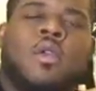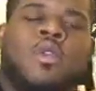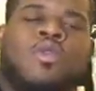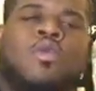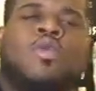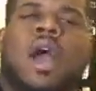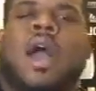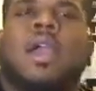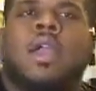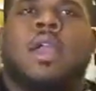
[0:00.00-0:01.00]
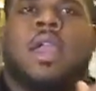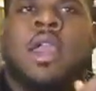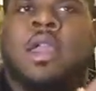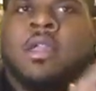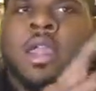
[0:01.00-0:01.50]
Drew Lock
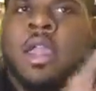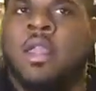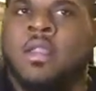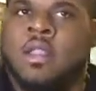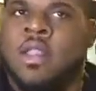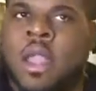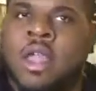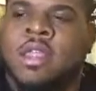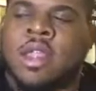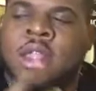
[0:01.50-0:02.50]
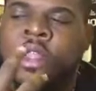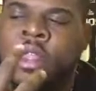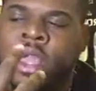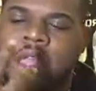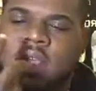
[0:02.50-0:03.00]
he's in
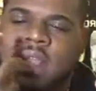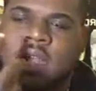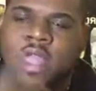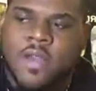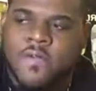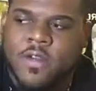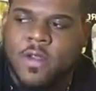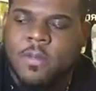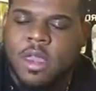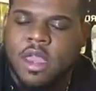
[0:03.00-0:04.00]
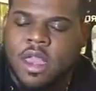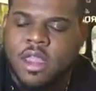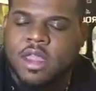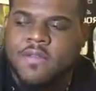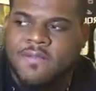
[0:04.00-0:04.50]
Denver
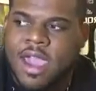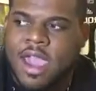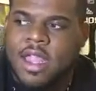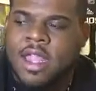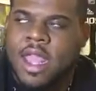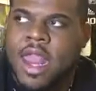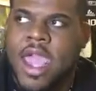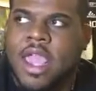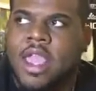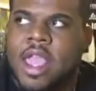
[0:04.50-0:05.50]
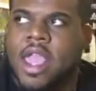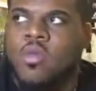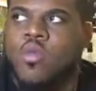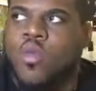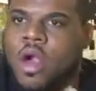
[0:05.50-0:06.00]
because of the fact that like
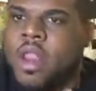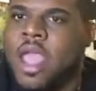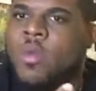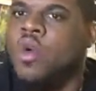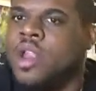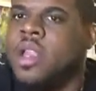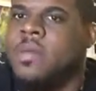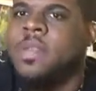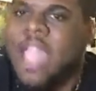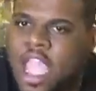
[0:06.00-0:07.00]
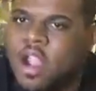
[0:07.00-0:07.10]
they want him there.